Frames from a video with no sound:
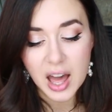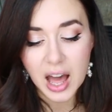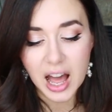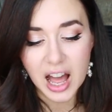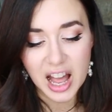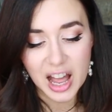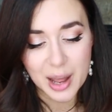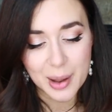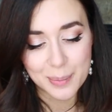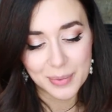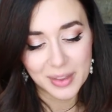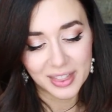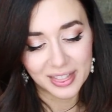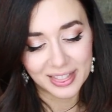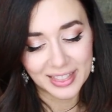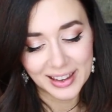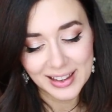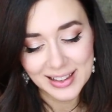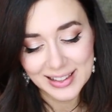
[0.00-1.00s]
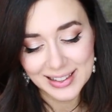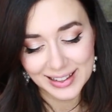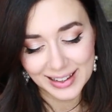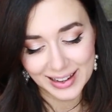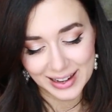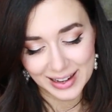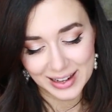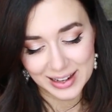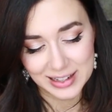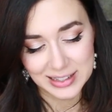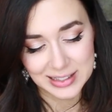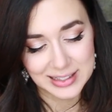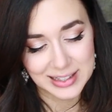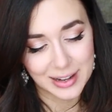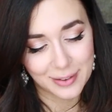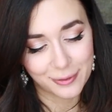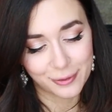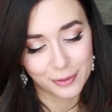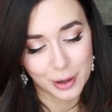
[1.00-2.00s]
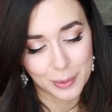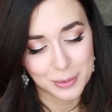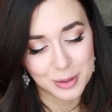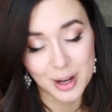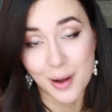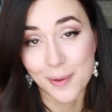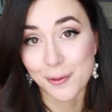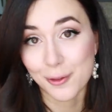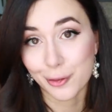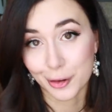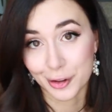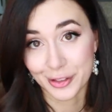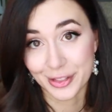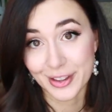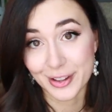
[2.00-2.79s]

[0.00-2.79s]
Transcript: Um, this is from Tom Ford.